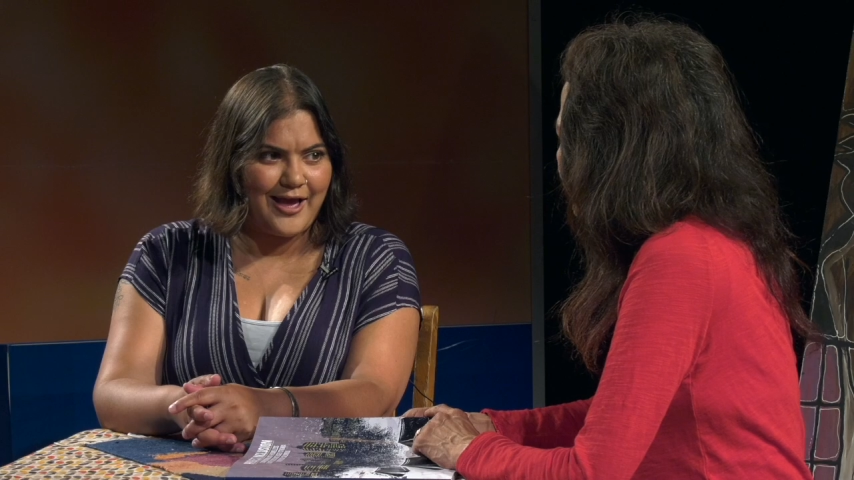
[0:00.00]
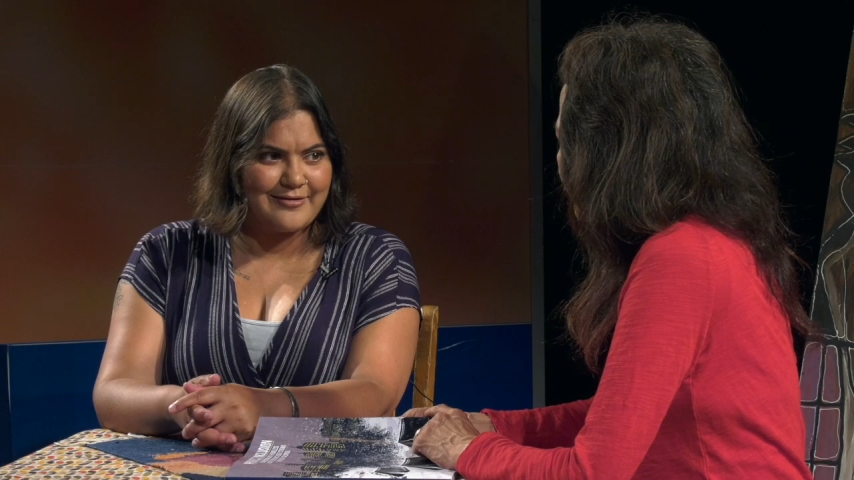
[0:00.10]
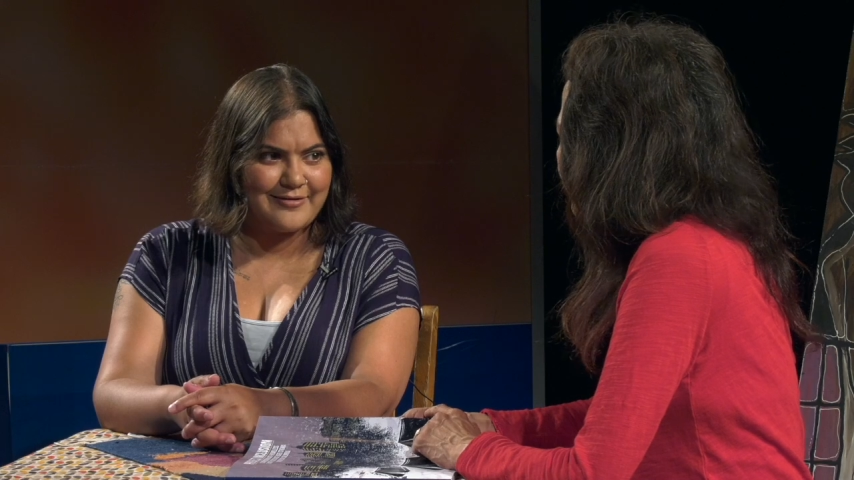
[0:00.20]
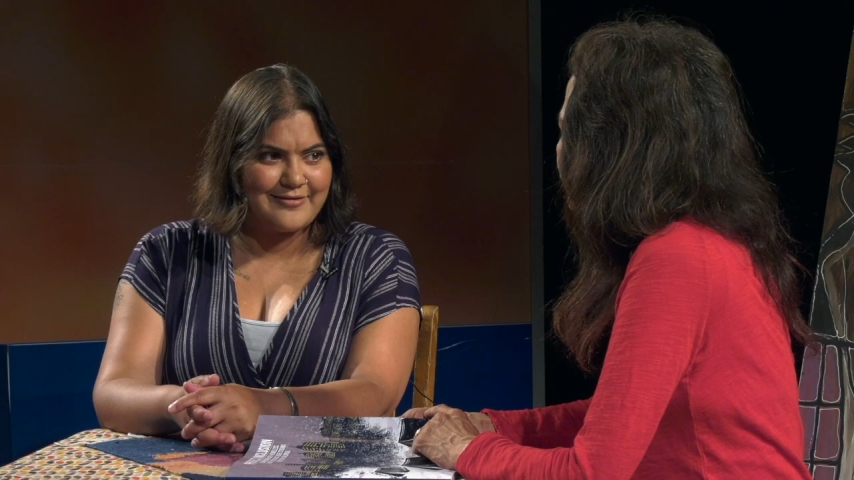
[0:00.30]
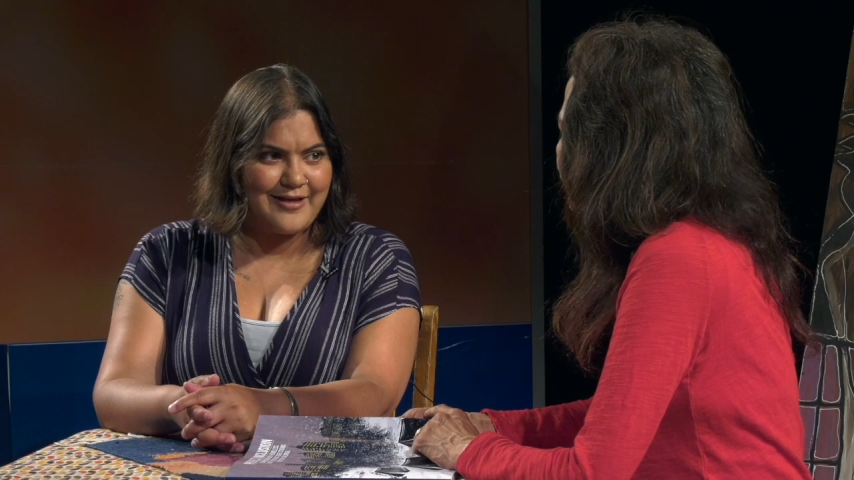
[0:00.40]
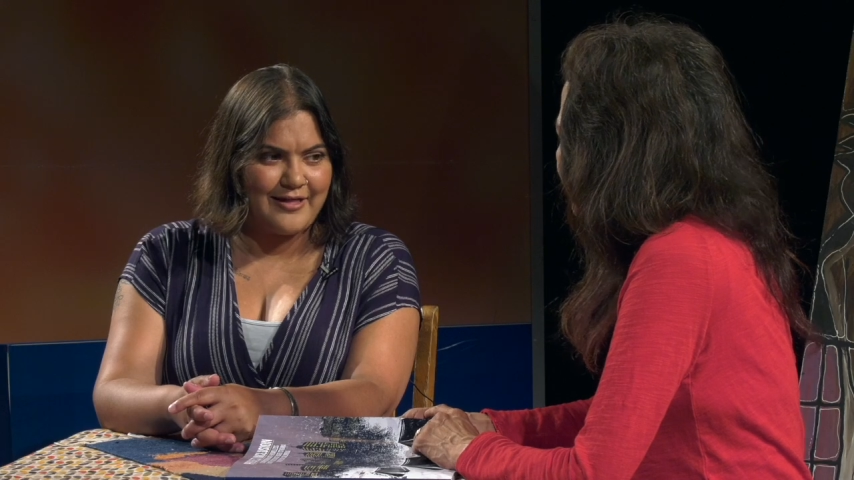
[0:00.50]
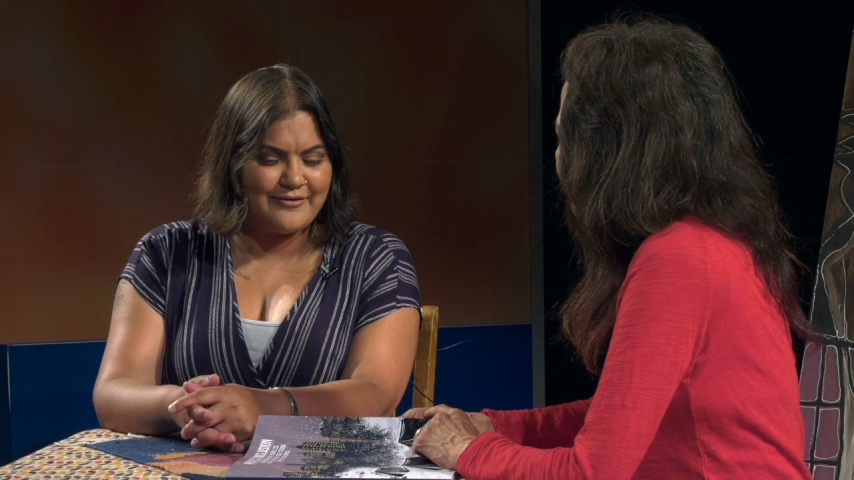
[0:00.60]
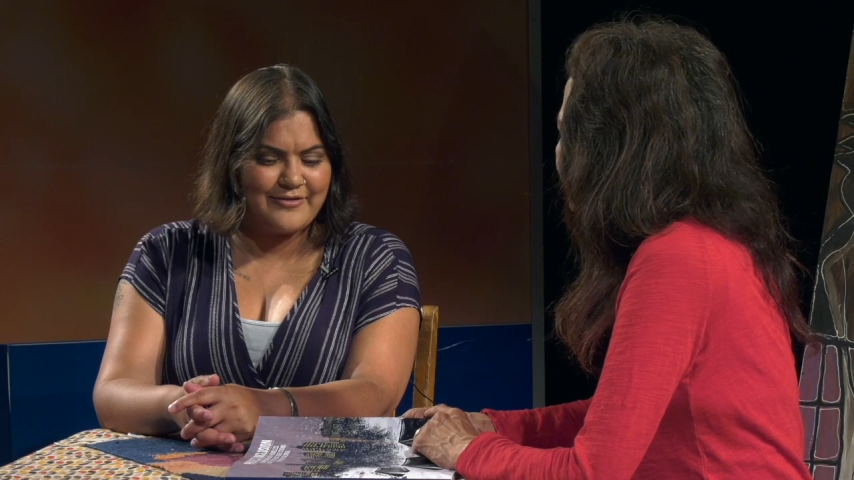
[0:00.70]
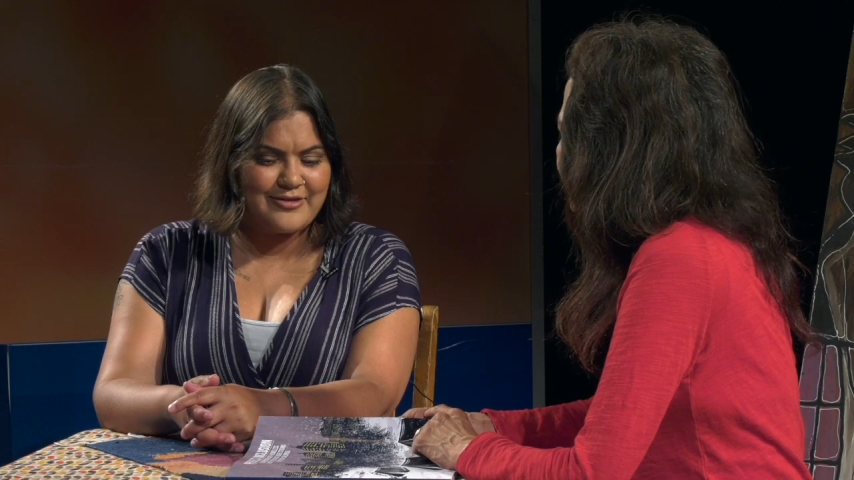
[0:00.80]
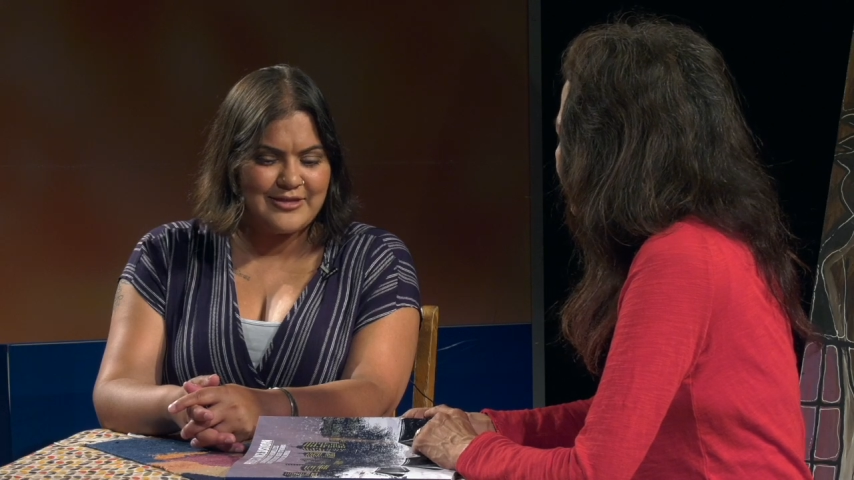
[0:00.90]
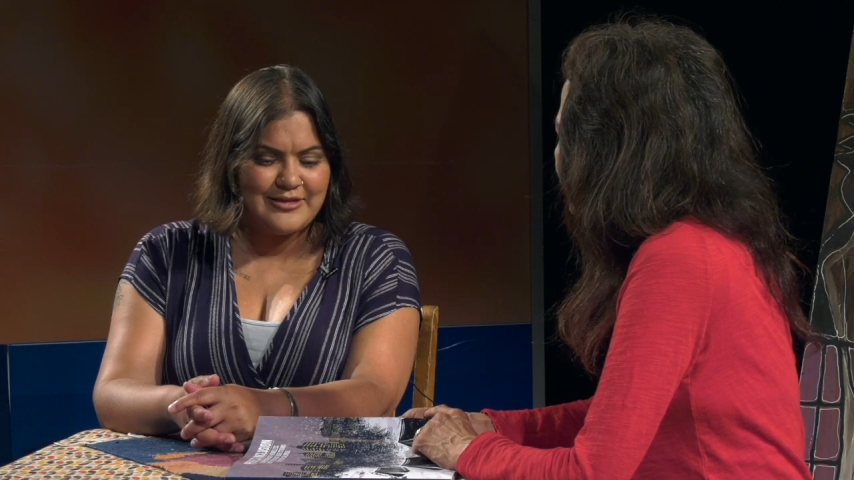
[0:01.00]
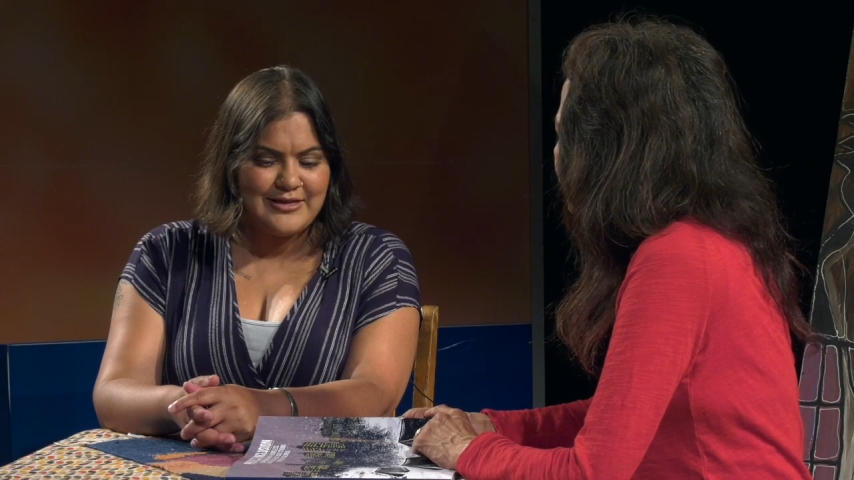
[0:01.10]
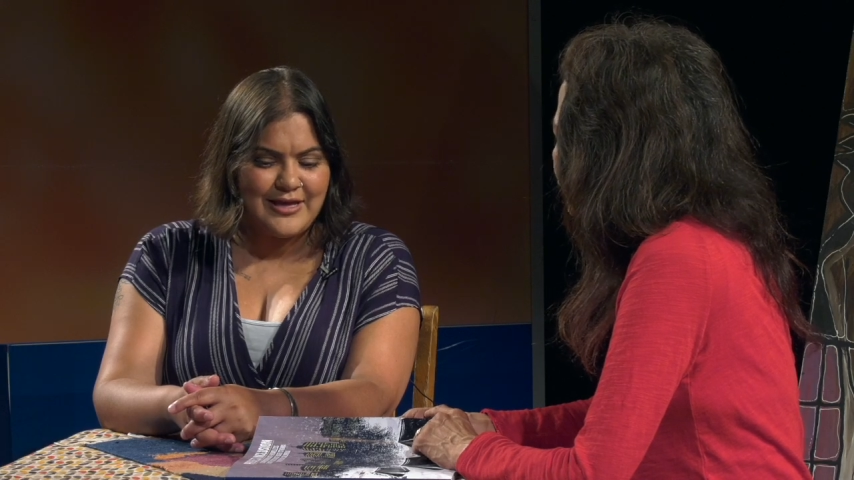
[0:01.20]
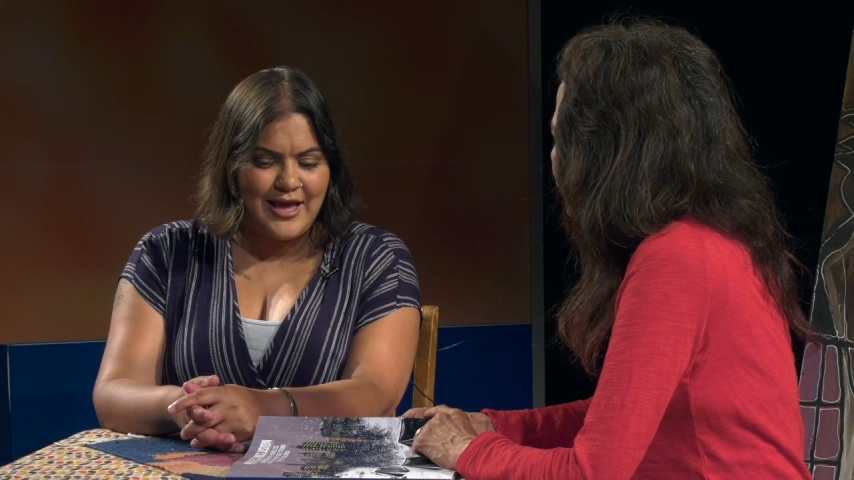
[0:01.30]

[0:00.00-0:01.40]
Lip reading: Access Television.